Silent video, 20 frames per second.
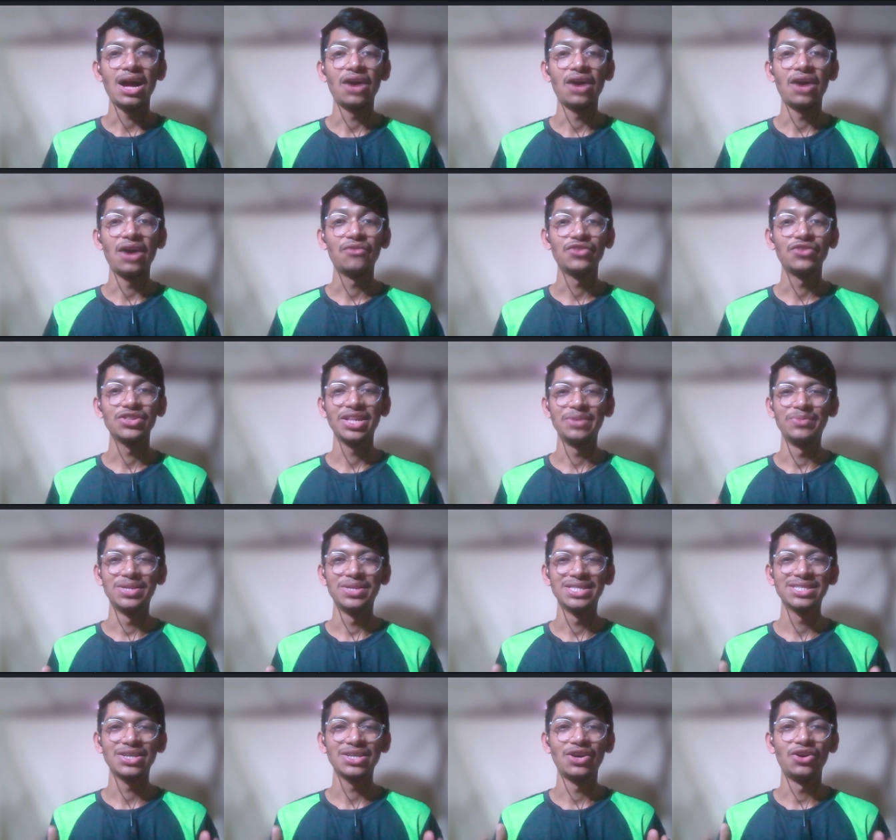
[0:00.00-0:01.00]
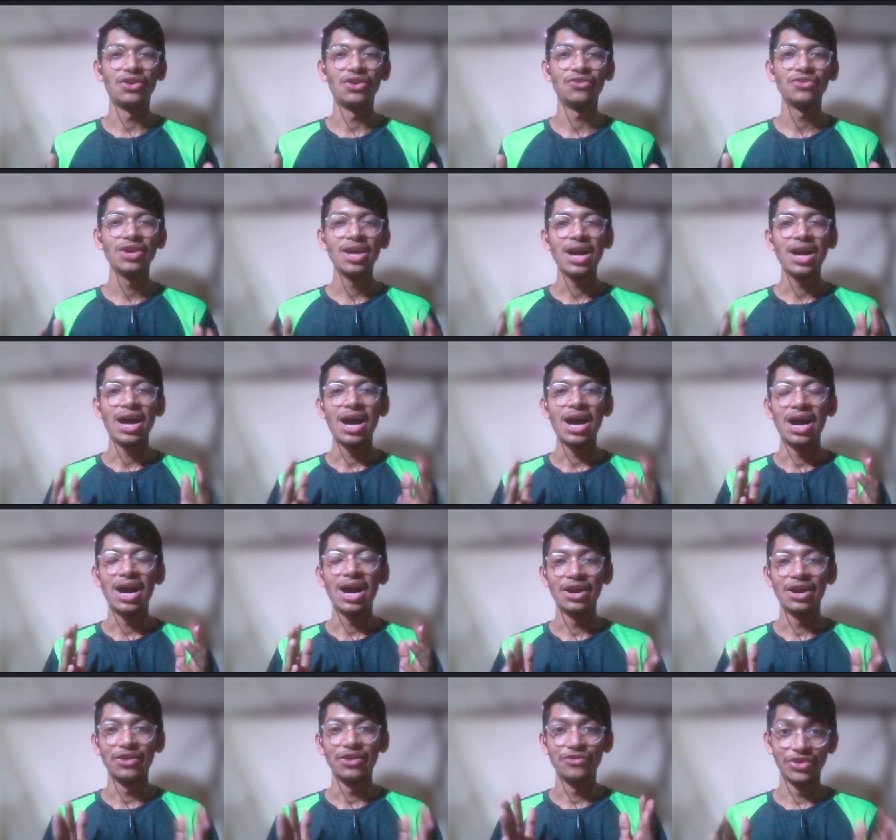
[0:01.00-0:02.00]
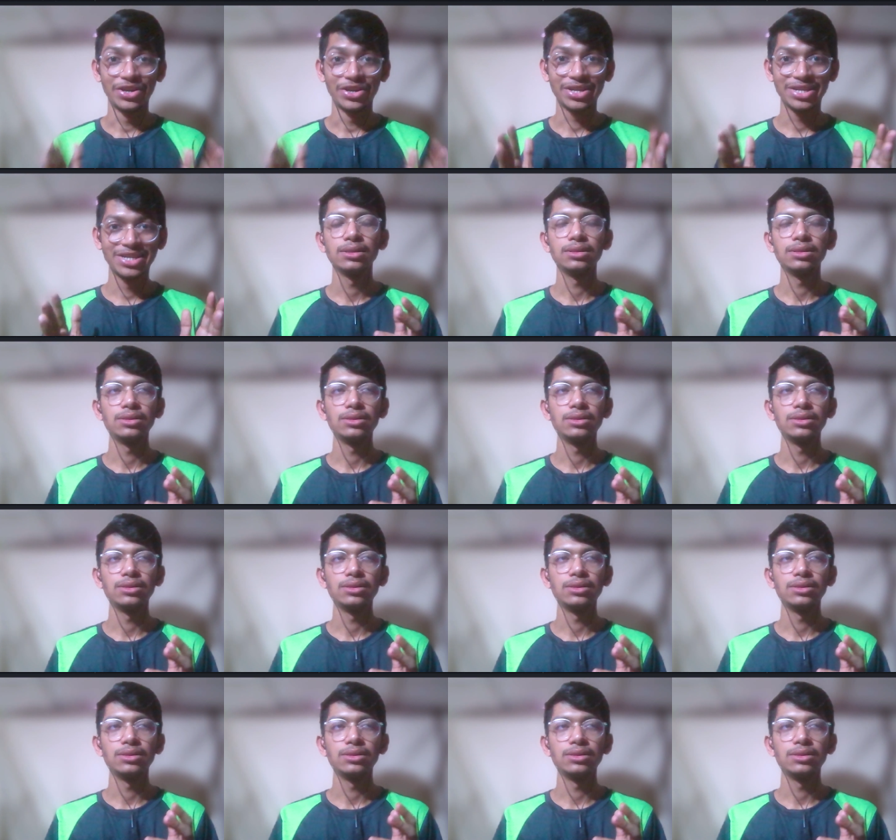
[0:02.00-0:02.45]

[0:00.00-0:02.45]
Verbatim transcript: After three months of hard work,